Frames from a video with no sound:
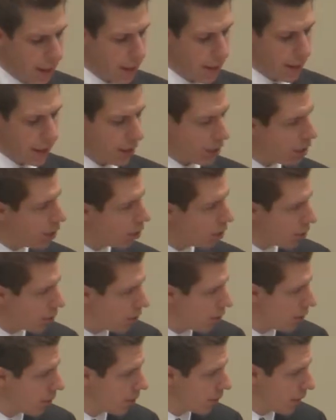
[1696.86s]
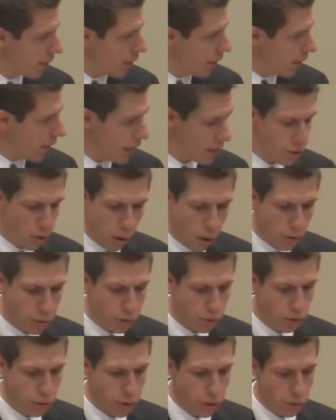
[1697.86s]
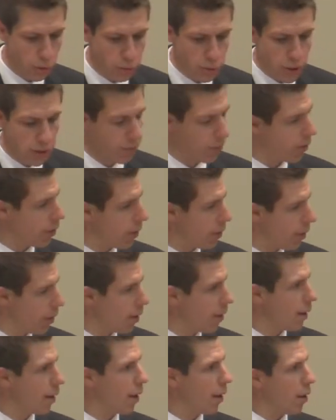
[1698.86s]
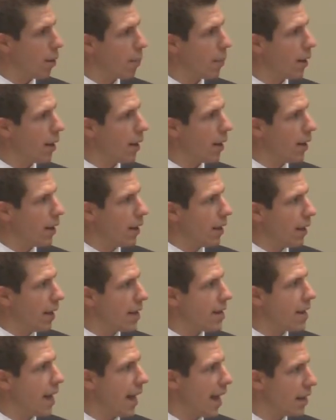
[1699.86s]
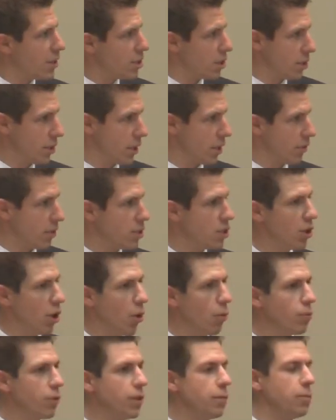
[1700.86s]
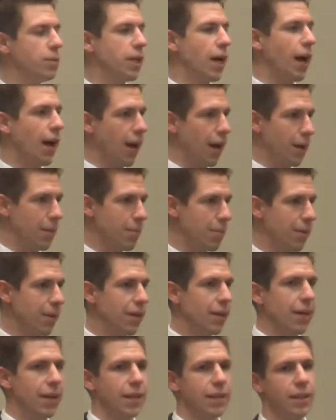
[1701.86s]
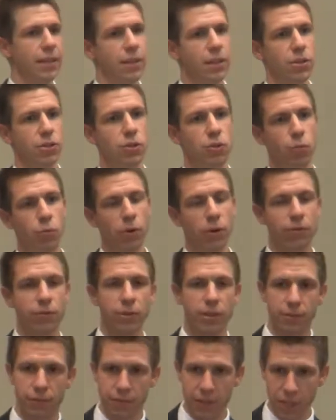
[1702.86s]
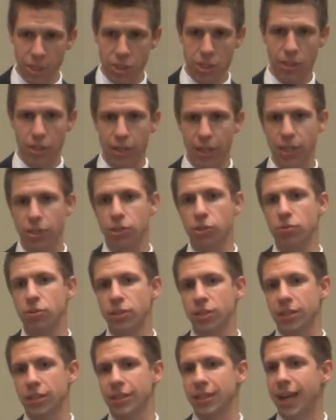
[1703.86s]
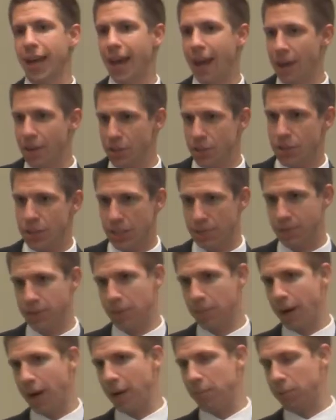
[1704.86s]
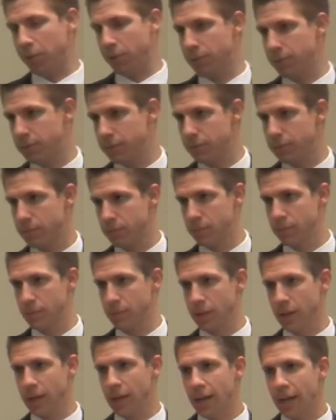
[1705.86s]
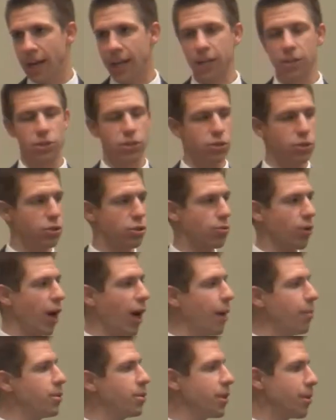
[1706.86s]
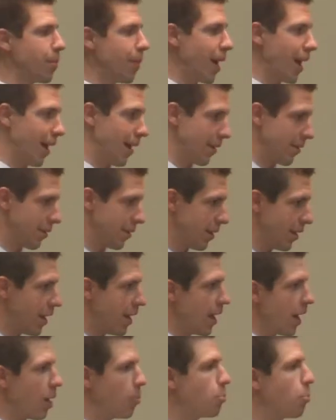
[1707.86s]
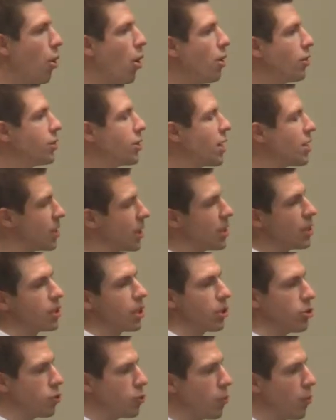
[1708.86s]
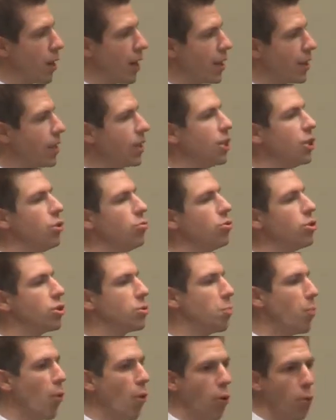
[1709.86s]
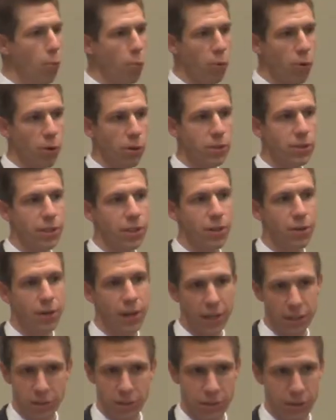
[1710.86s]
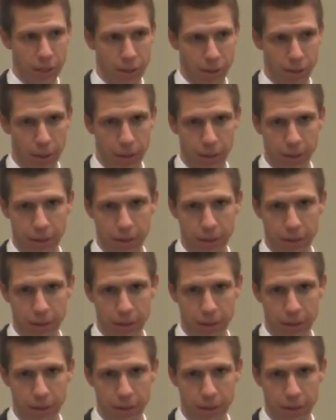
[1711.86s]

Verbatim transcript: Here, it's also used of um, an adjective. It's the only time that this word for division is used as an adjective in the Bible. And it's described to the man. And Paul does it in such a way that he uses more words than are necessary.